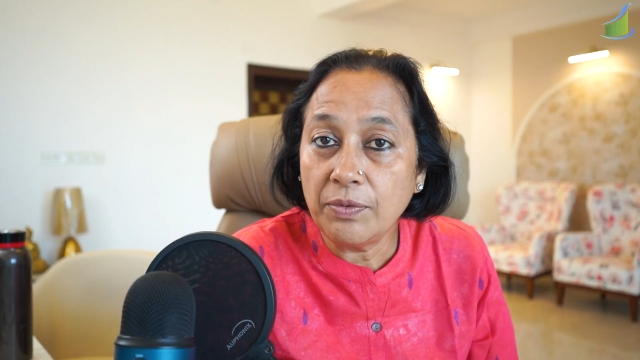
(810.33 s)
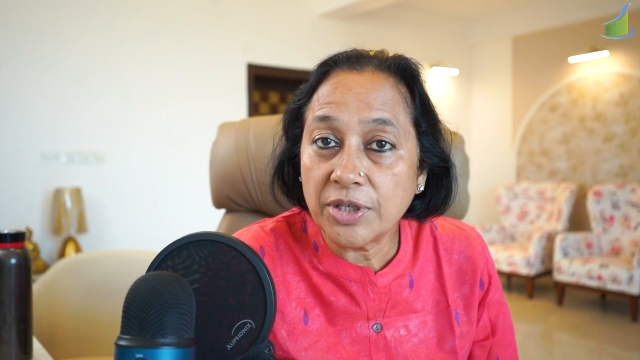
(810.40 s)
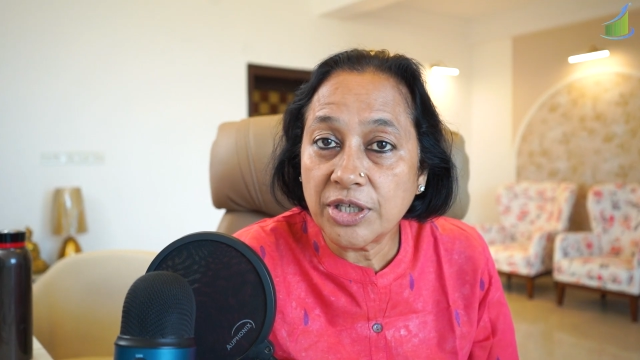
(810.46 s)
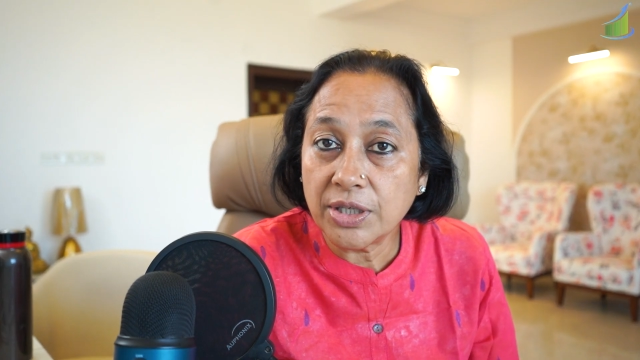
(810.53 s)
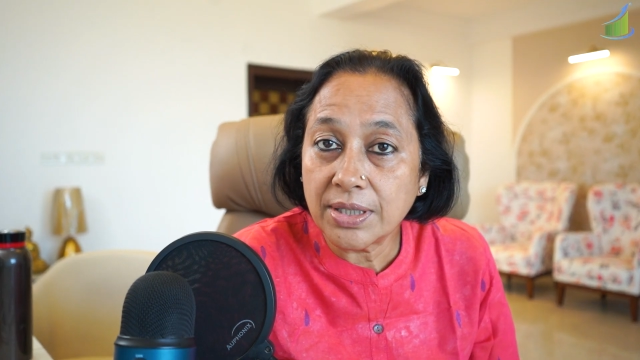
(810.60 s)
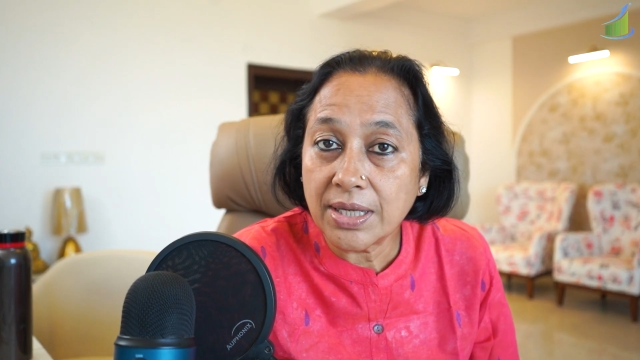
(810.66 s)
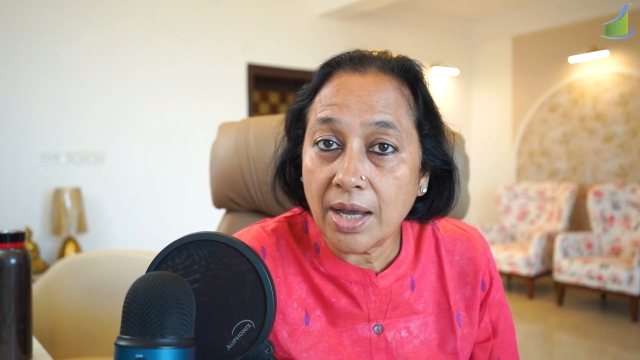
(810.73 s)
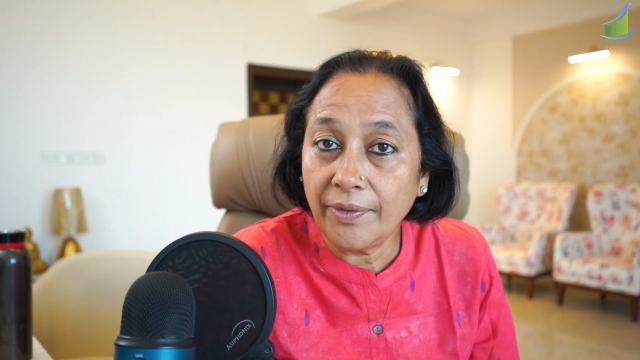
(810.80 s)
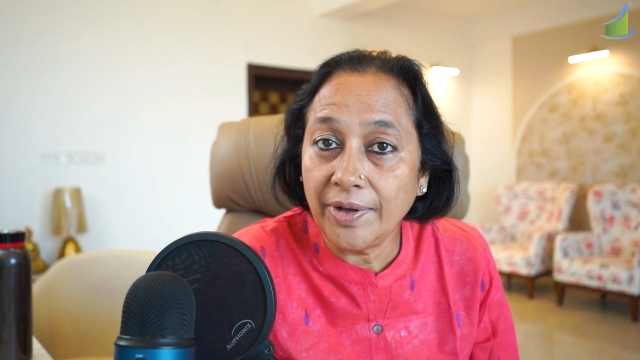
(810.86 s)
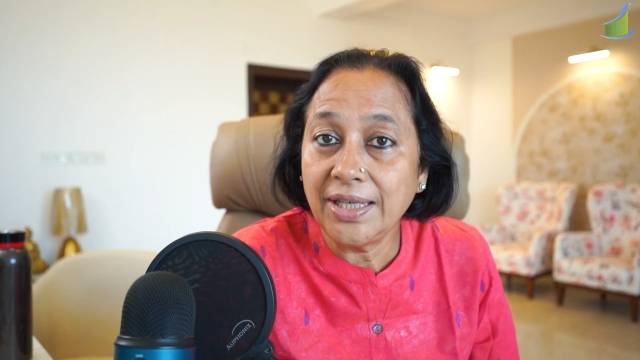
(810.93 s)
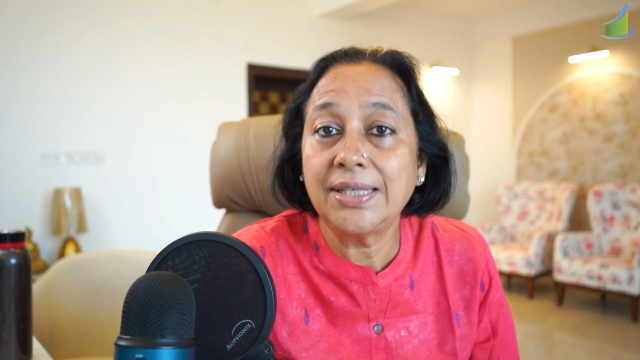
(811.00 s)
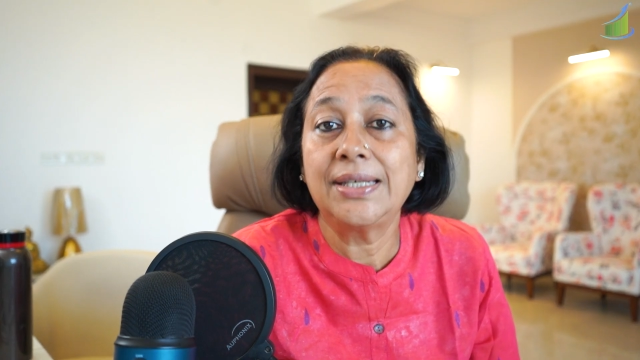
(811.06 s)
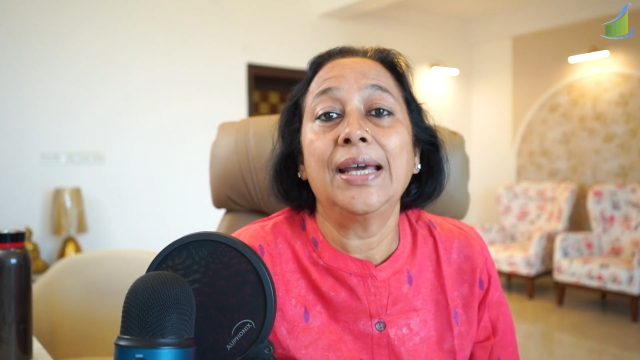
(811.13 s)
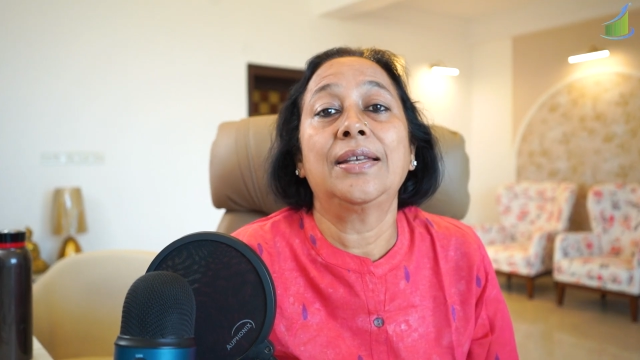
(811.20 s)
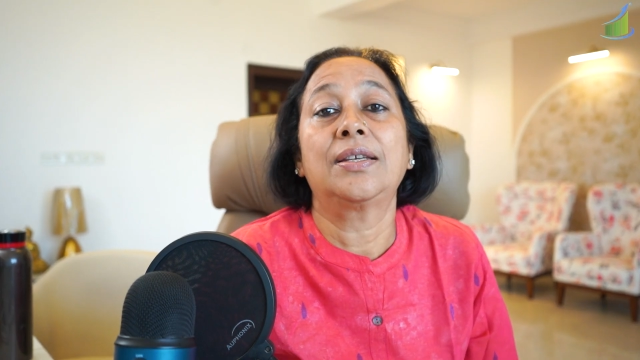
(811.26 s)
which is
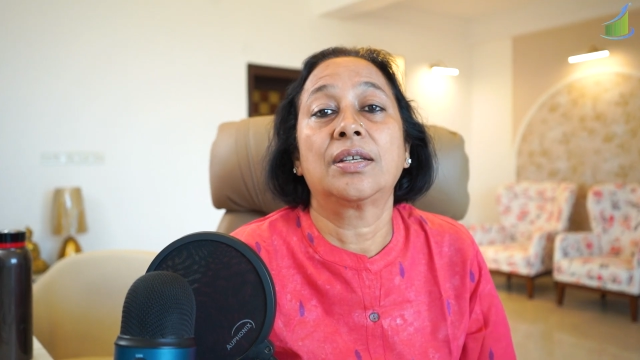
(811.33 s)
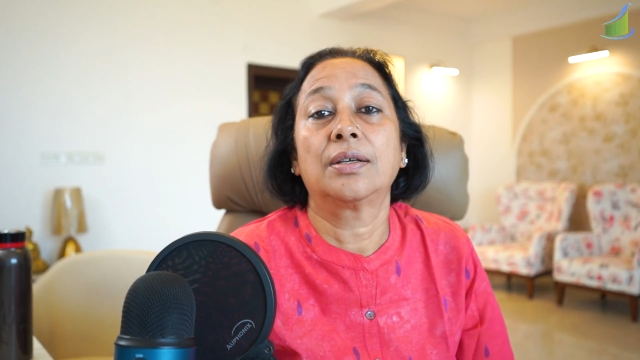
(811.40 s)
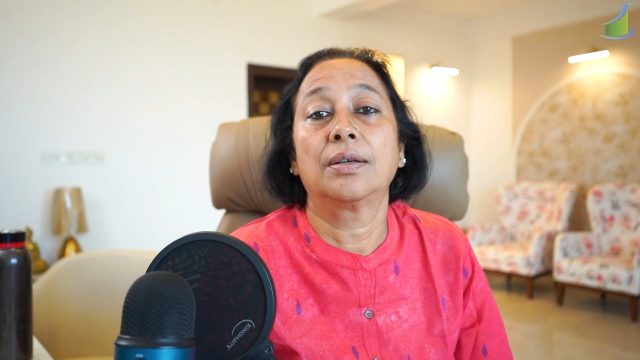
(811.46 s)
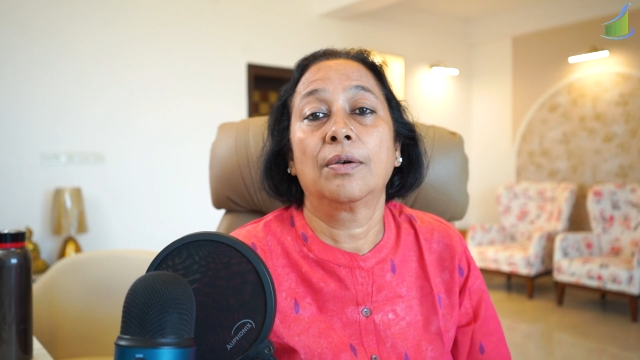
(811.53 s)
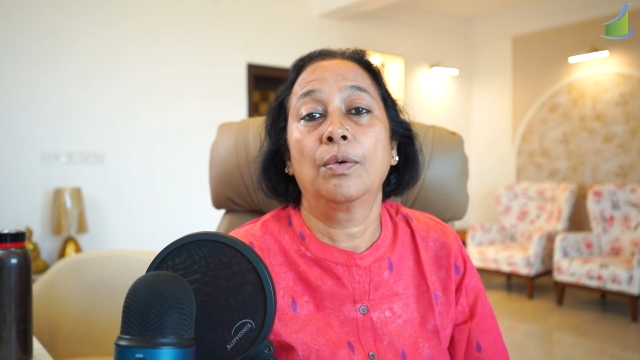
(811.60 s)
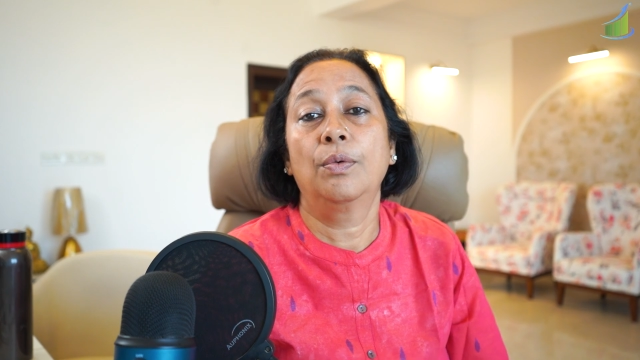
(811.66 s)
having debt